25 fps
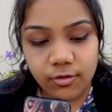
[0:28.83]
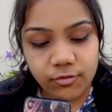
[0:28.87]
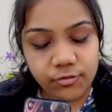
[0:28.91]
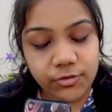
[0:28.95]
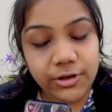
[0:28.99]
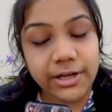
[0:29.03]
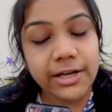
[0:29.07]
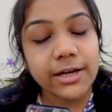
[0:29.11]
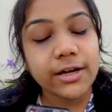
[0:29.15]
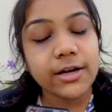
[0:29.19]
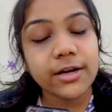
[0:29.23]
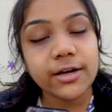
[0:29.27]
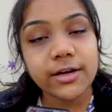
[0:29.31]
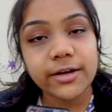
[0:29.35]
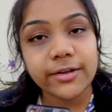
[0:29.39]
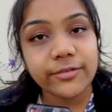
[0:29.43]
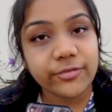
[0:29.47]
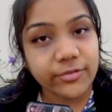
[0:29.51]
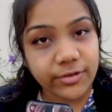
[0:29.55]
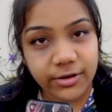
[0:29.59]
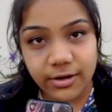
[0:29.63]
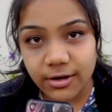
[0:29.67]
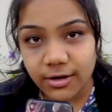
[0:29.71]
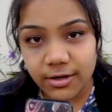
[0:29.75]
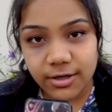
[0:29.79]
feel
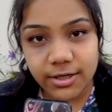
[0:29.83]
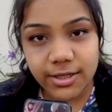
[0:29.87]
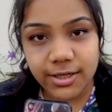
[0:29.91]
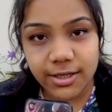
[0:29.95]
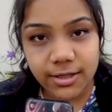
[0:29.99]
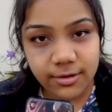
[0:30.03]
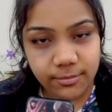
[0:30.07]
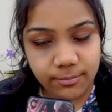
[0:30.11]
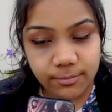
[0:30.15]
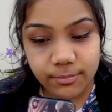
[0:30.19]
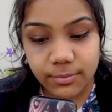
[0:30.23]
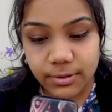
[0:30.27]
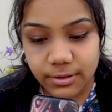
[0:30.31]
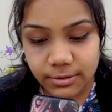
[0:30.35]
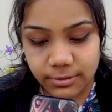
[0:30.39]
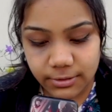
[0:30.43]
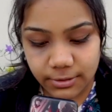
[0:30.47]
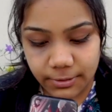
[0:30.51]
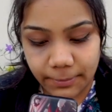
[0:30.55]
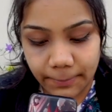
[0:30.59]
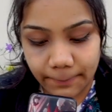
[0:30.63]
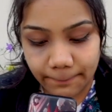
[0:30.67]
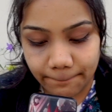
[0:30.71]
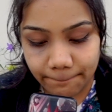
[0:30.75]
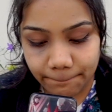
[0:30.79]
difficulty in
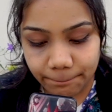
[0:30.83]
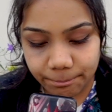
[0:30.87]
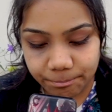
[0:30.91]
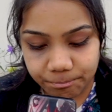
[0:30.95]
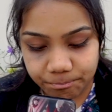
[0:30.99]
breathing,